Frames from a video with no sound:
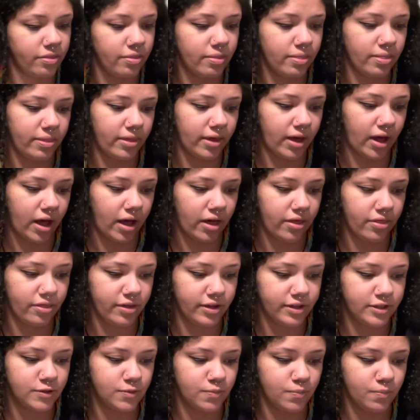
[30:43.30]
Yeah,
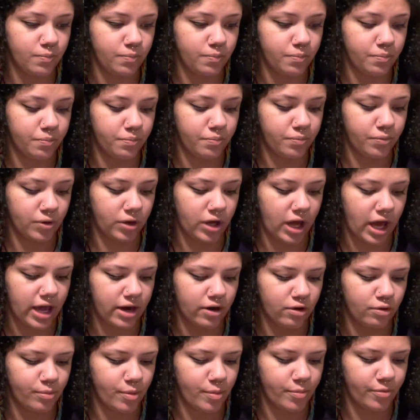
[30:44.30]
this book, I
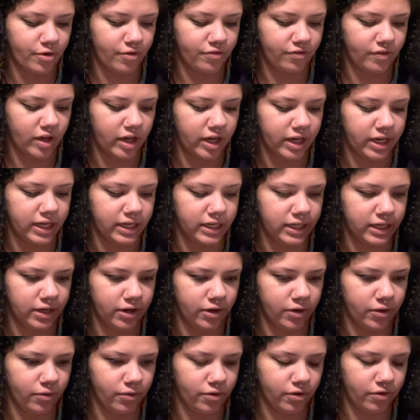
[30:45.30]
don't remember if I did
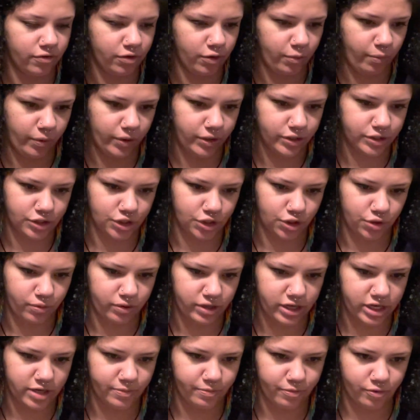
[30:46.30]
it or if the person who
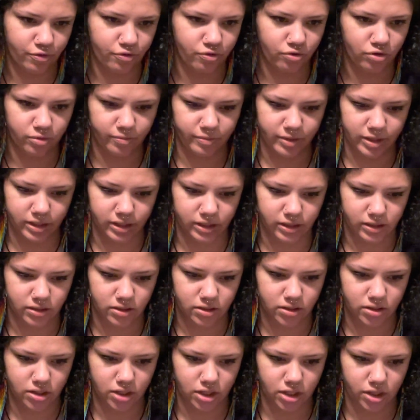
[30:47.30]
had it before me
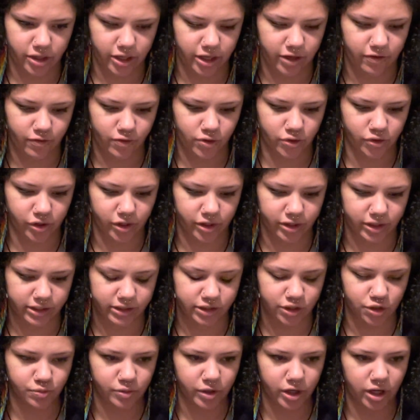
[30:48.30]
did, like if it was already like
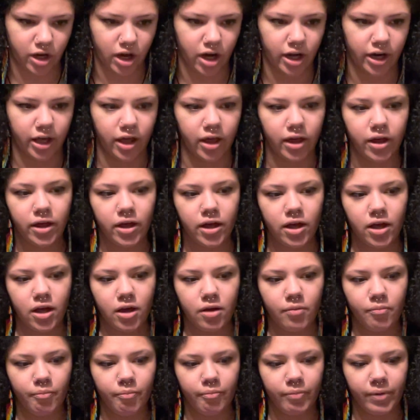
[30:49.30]
this when I got it,
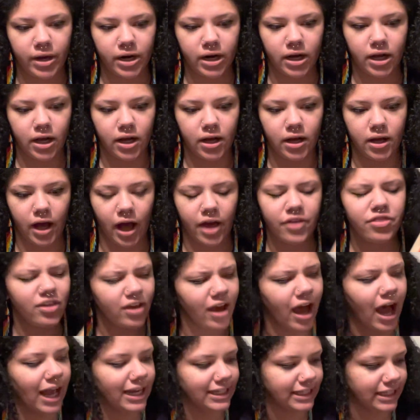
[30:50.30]
but I think
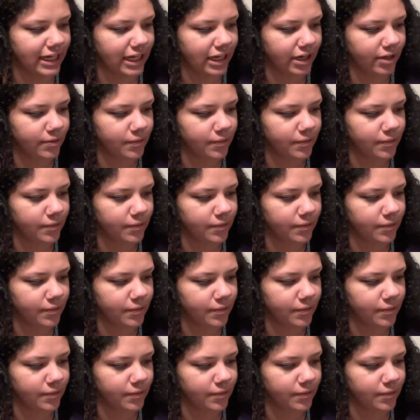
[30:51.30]
I did.